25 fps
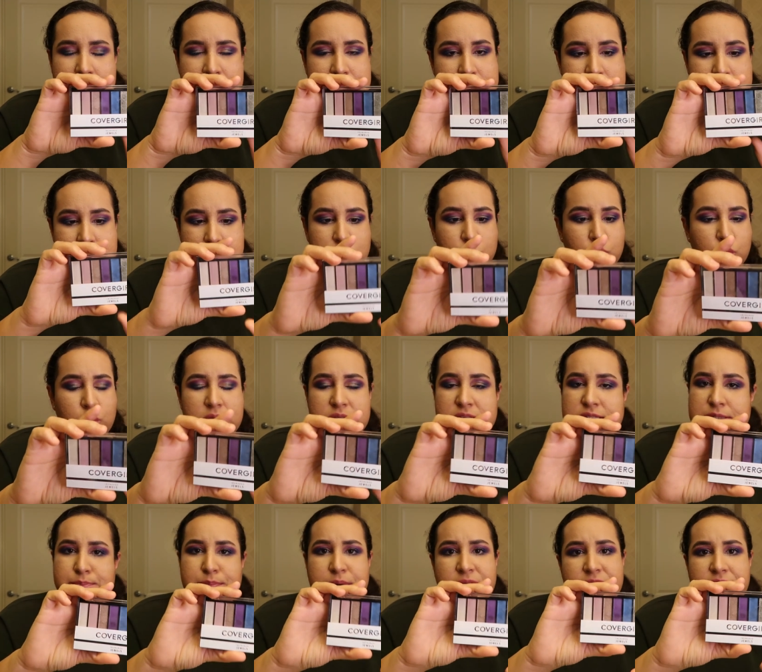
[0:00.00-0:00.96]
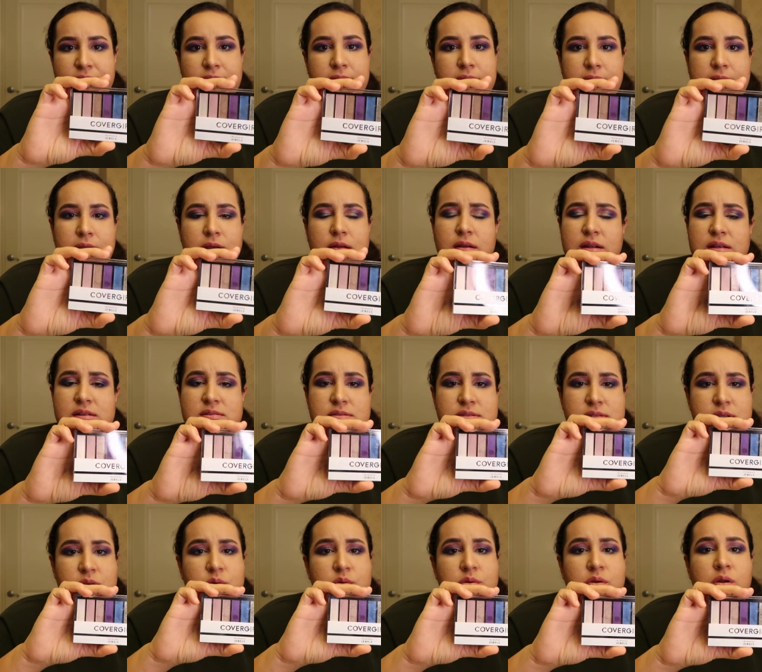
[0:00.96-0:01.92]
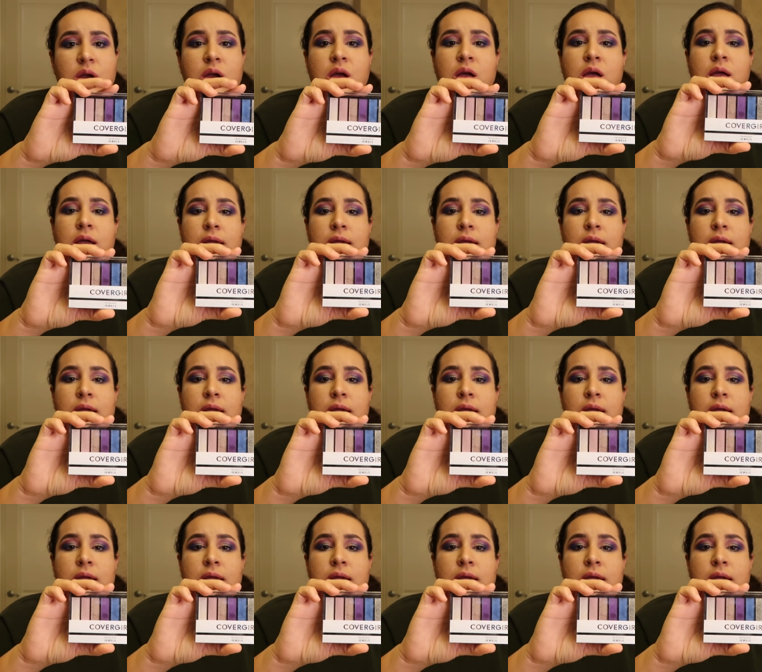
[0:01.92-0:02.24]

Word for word: It works perfectly on its own